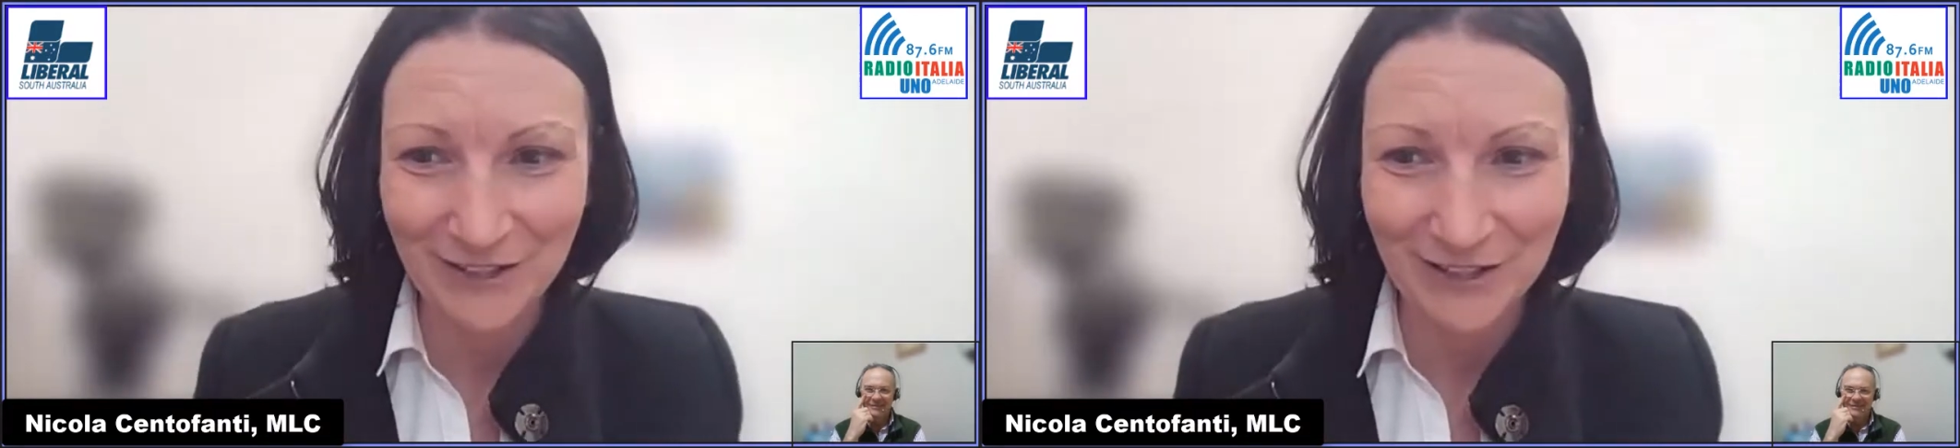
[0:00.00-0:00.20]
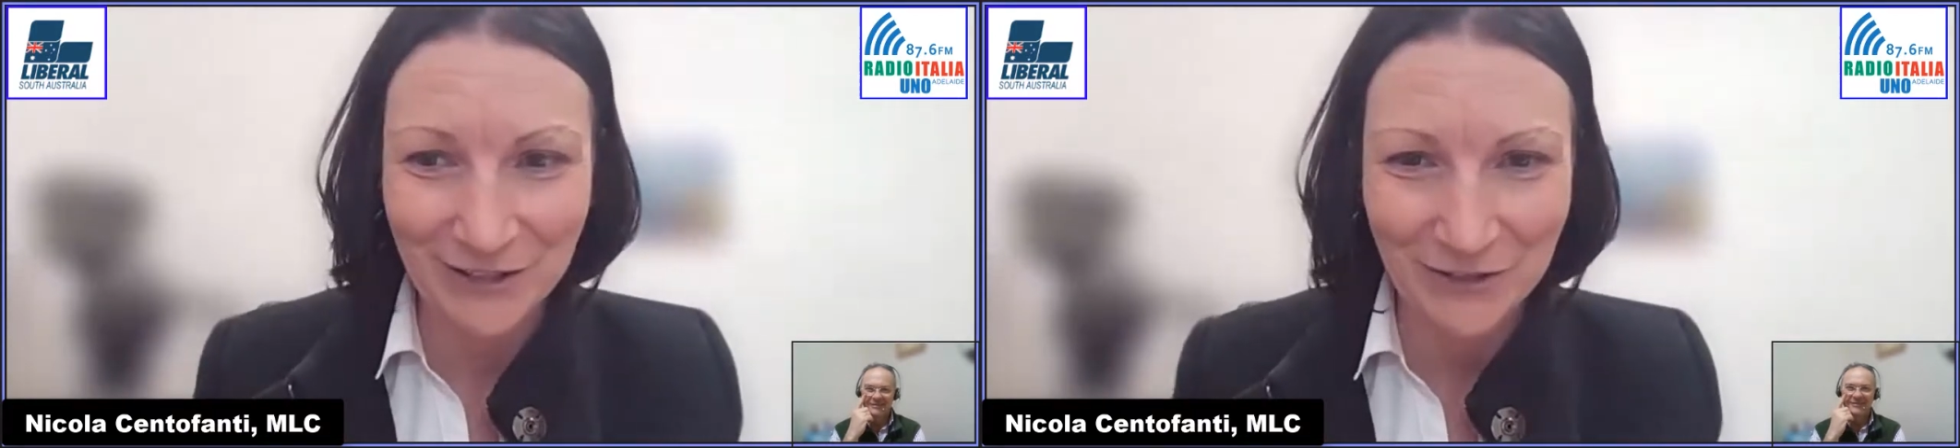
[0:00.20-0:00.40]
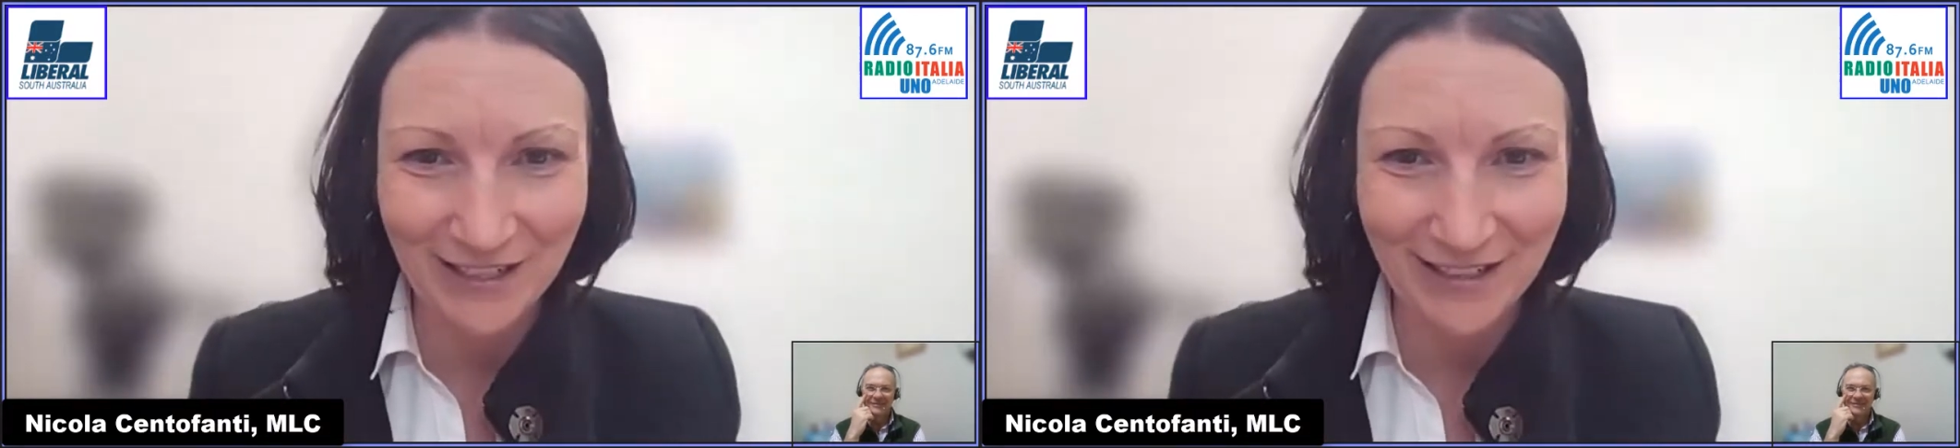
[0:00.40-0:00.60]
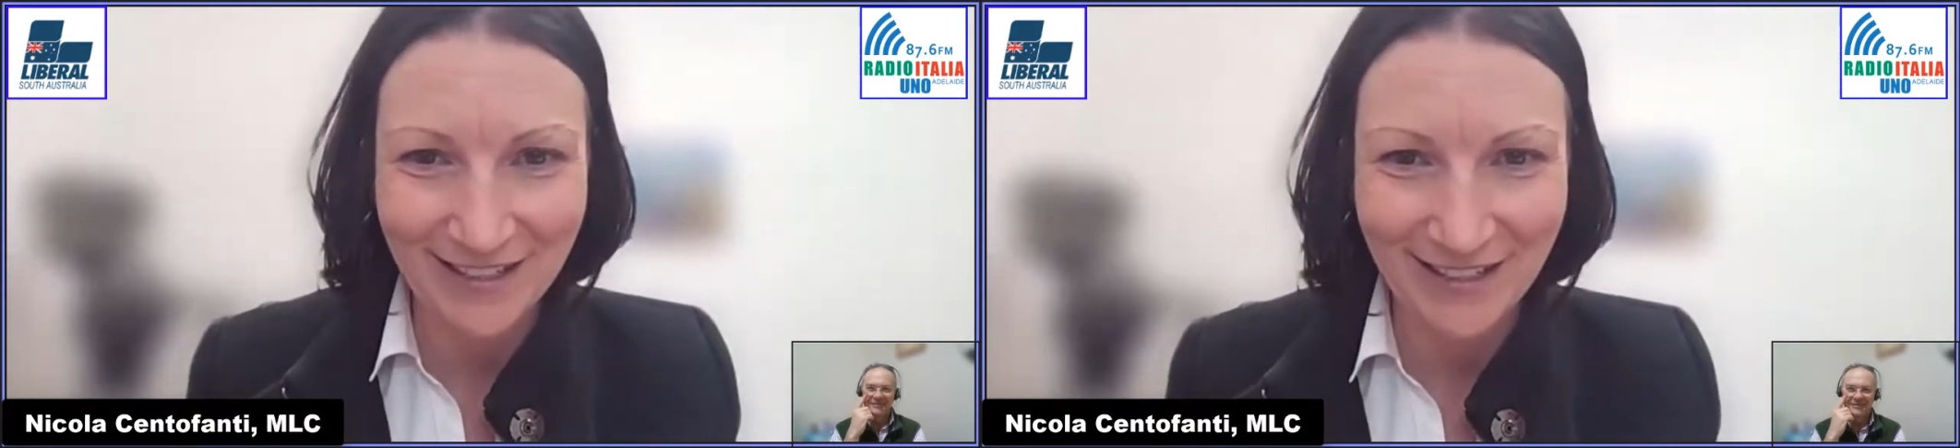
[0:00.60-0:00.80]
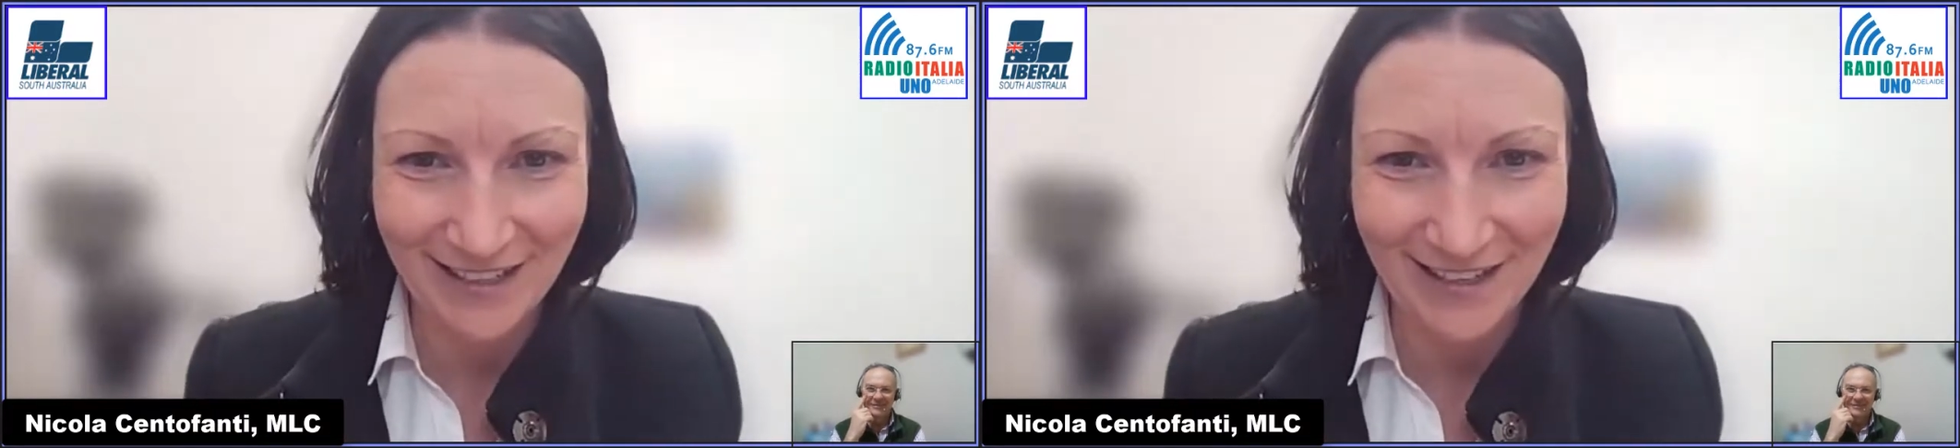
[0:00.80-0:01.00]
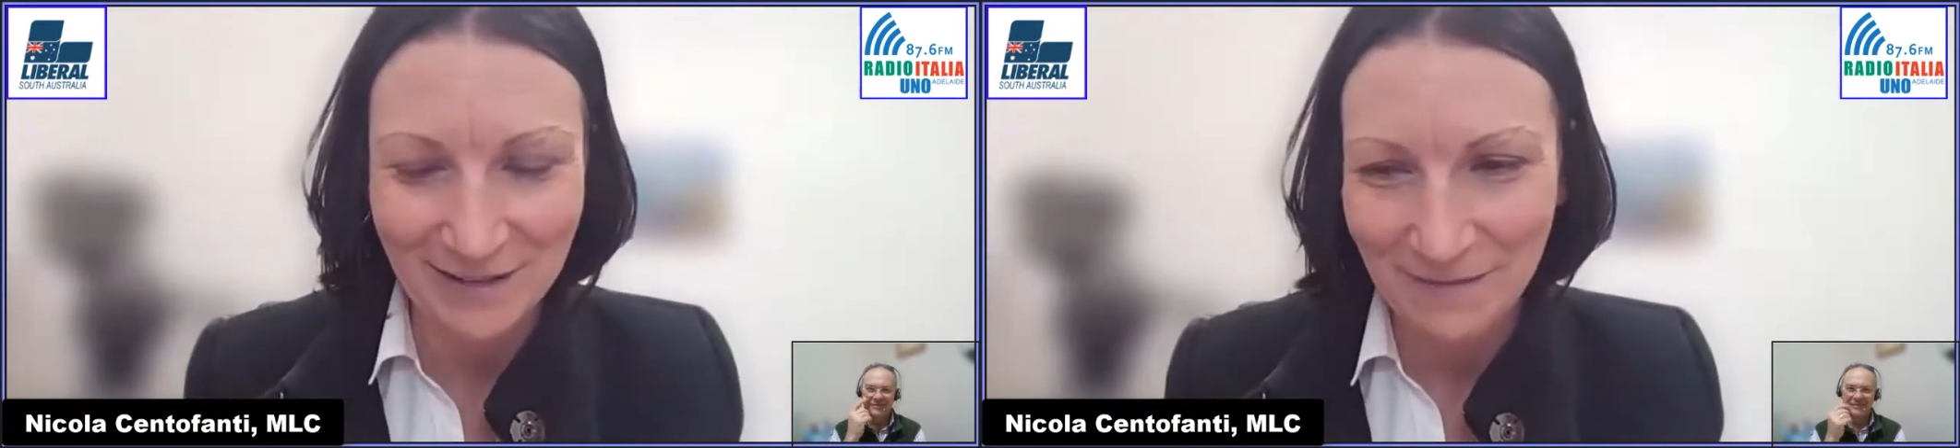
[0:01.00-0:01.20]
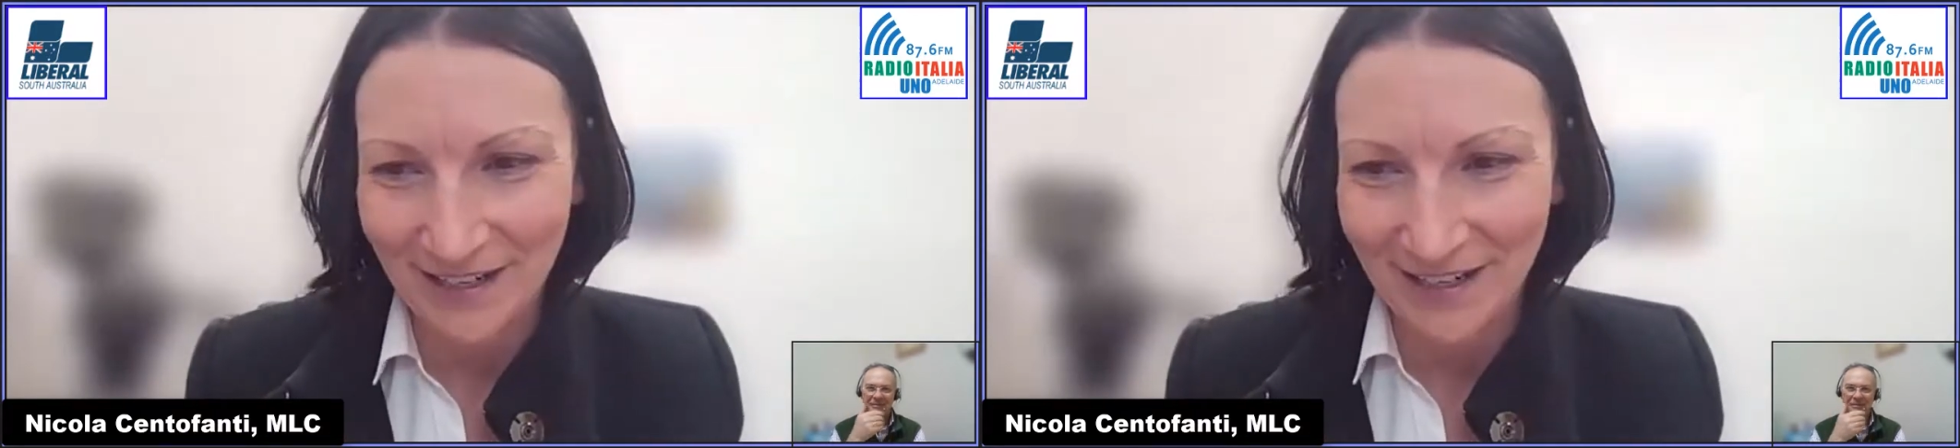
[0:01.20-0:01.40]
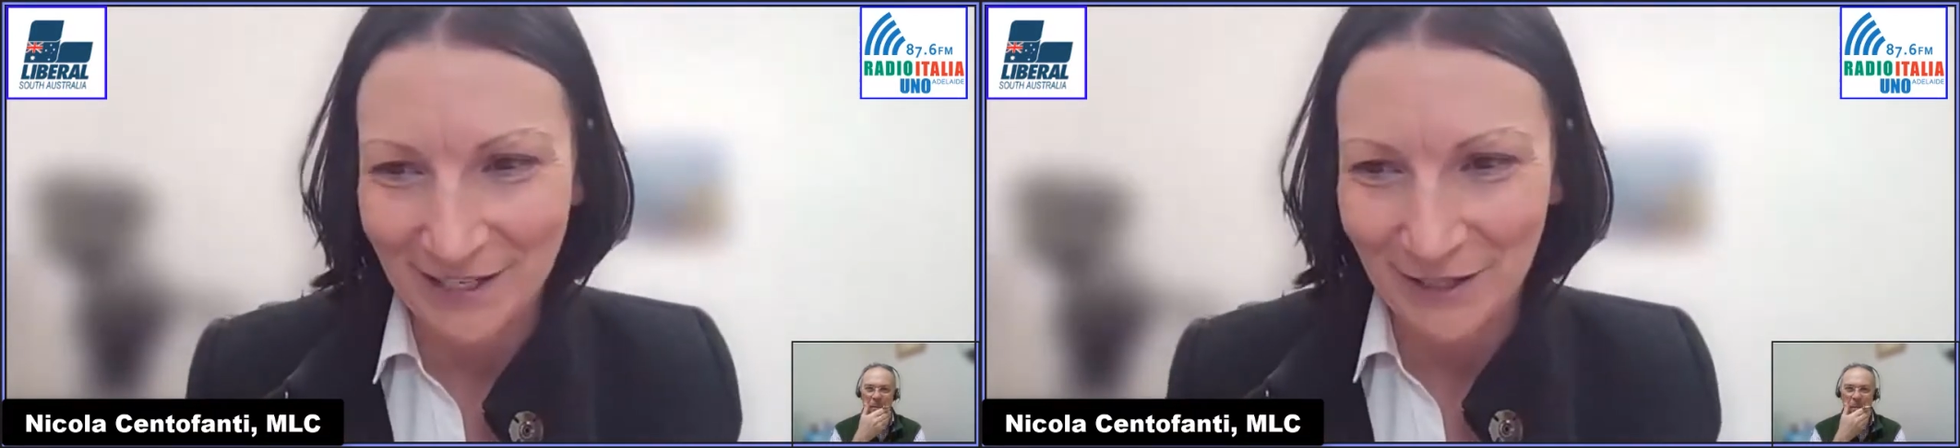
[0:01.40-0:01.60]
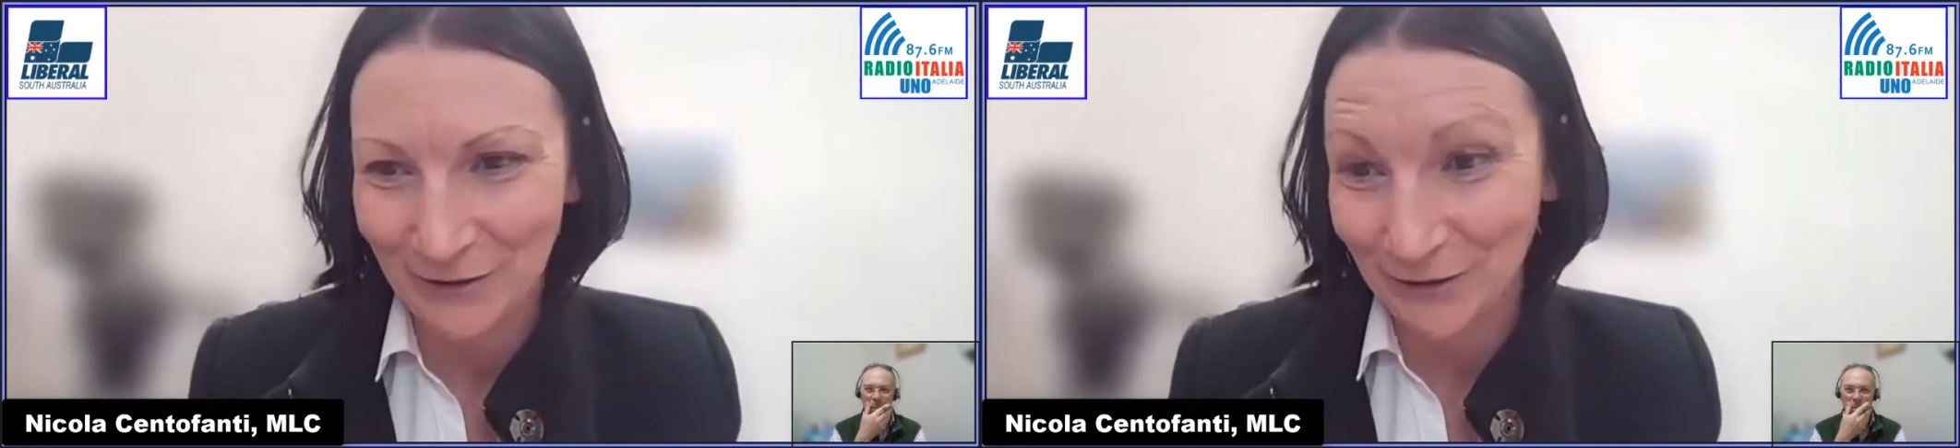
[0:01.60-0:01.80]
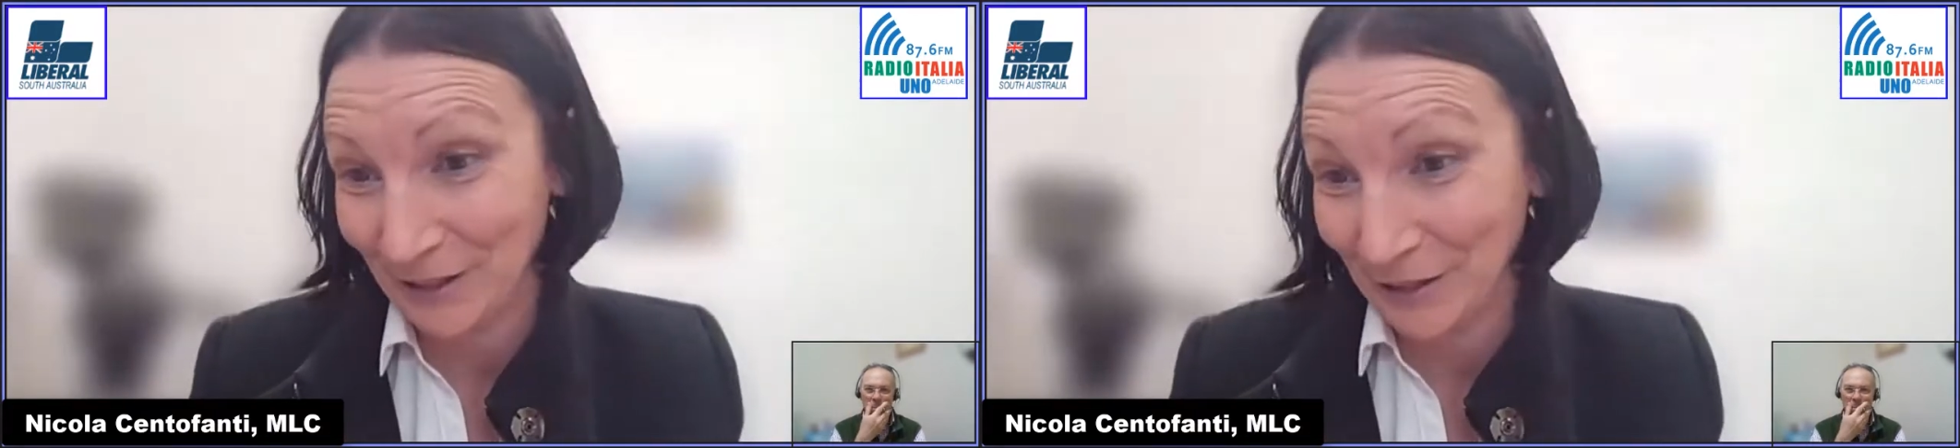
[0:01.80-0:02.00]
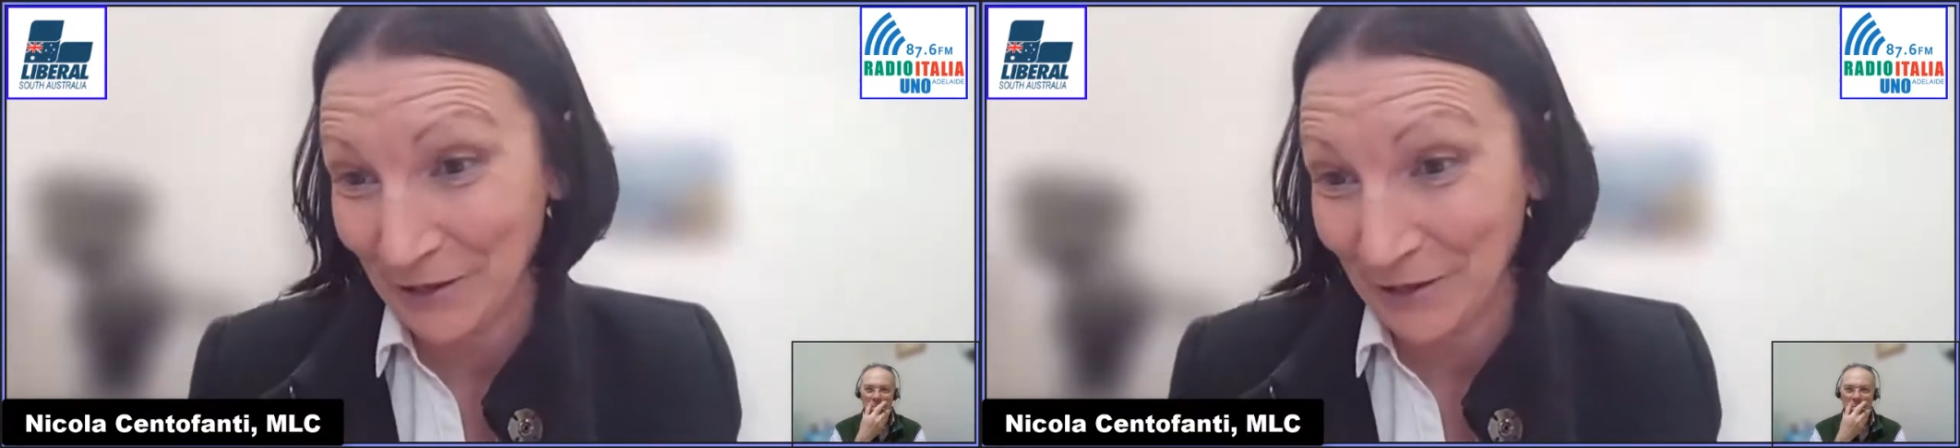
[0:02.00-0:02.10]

treat the monkey. So look,